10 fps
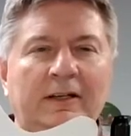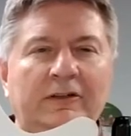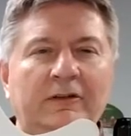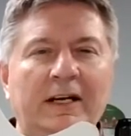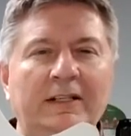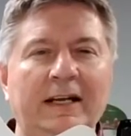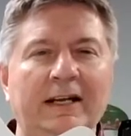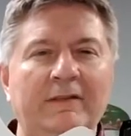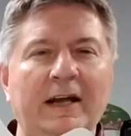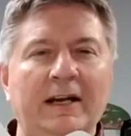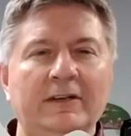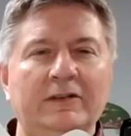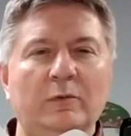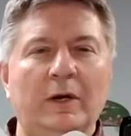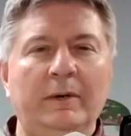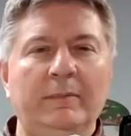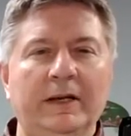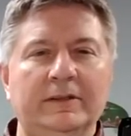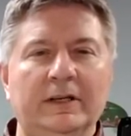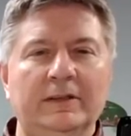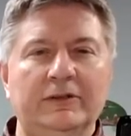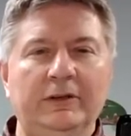trying to take advantage of what makes us